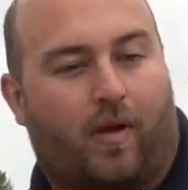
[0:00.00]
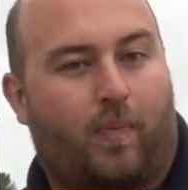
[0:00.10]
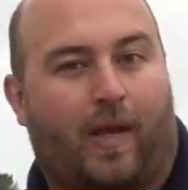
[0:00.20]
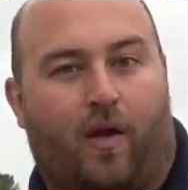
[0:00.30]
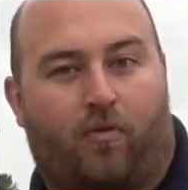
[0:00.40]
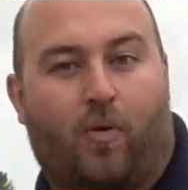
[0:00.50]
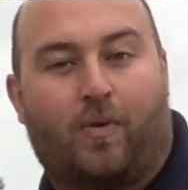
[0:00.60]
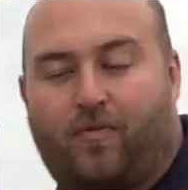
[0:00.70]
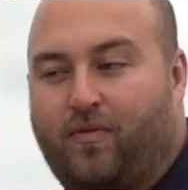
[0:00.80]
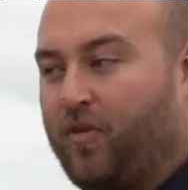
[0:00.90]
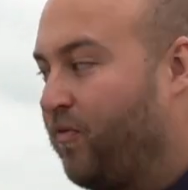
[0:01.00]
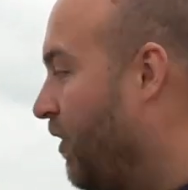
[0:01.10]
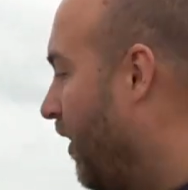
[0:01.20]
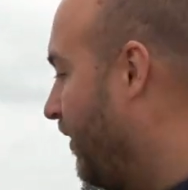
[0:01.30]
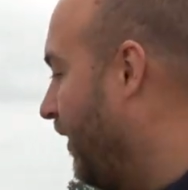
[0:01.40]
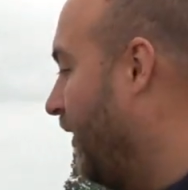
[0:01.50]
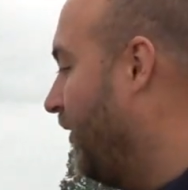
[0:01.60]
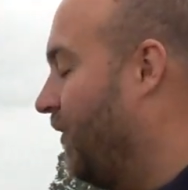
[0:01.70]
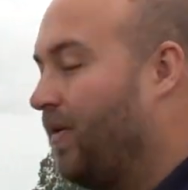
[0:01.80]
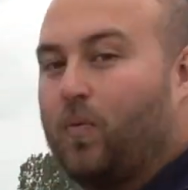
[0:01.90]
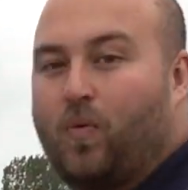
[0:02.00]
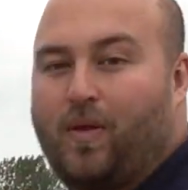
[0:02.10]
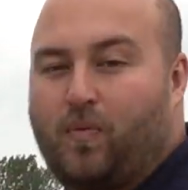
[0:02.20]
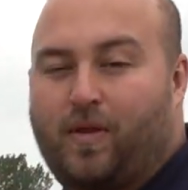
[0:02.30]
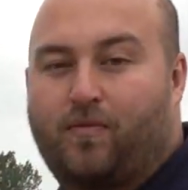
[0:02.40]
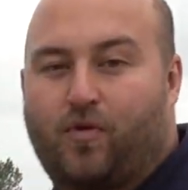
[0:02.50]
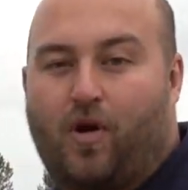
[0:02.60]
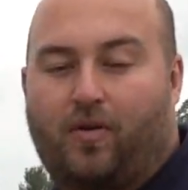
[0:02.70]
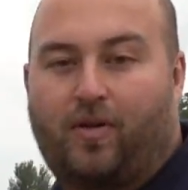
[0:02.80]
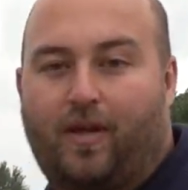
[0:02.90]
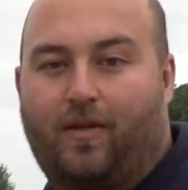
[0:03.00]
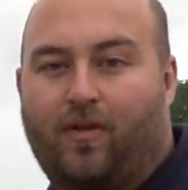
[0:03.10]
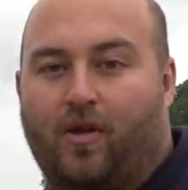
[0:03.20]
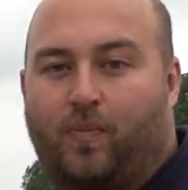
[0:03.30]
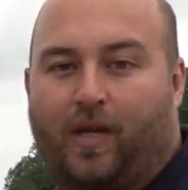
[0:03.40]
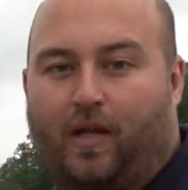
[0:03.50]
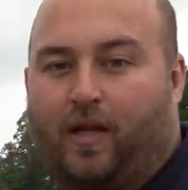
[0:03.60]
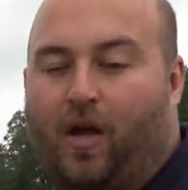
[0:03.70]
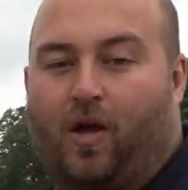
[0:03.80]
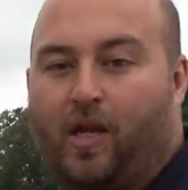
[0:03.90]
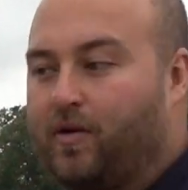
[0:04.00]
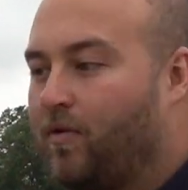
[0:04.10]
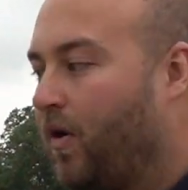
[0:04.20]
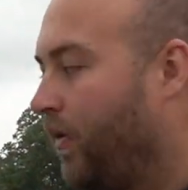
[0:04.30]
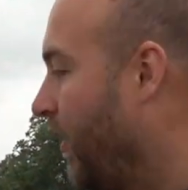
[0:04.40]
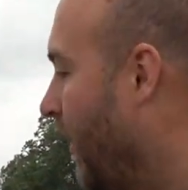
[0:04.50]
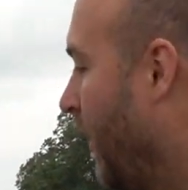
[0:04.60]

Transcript: pick out some differences within varieties, particularly earlier on,